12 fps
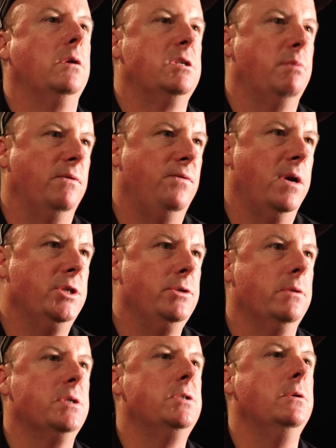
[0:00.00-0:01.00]
looks
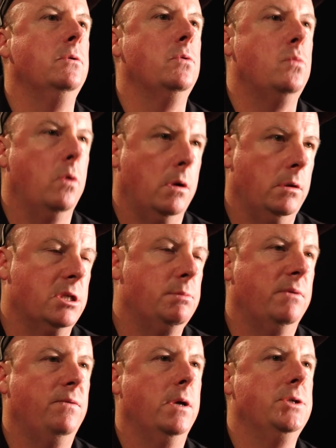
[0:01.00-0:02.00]
professional, the student work looks
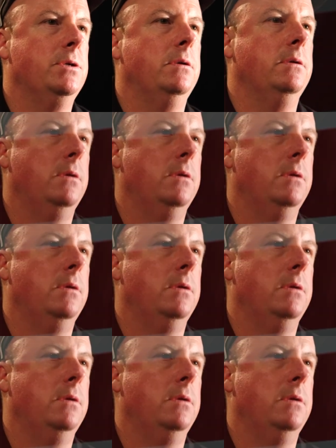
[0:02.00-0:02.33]
professional,